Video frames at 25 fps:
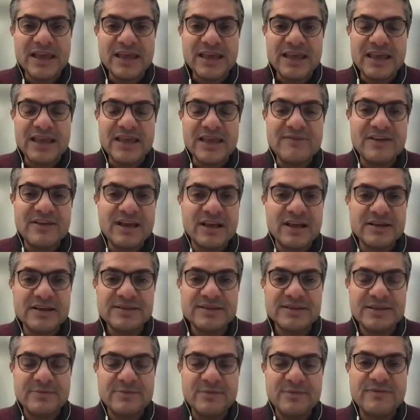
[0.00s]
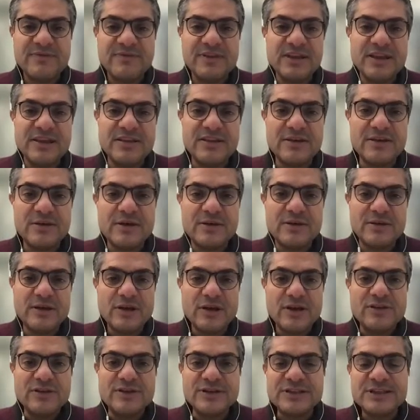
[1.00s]
giving us some of the
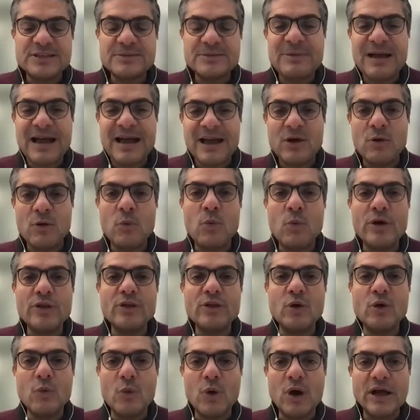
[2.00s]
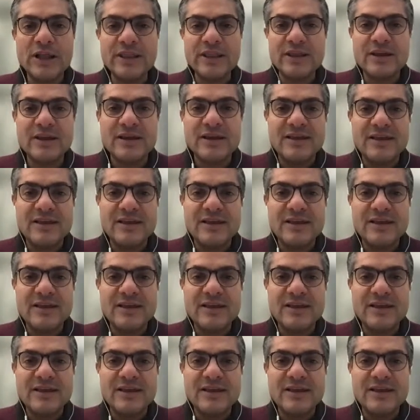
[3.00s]
SPAC 101